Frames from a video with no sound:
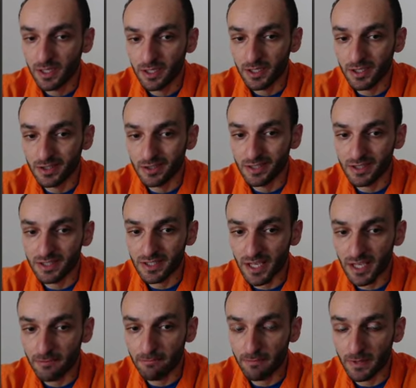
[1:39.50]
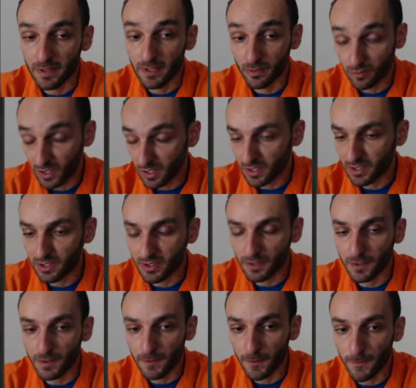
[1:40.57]
in the same uh, we are
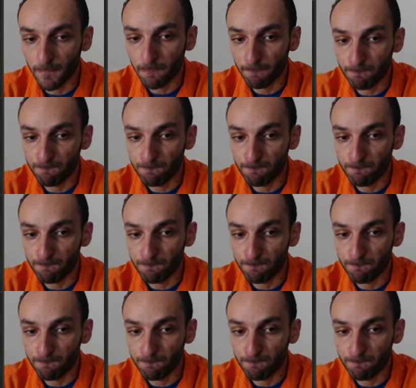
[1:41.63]
uh,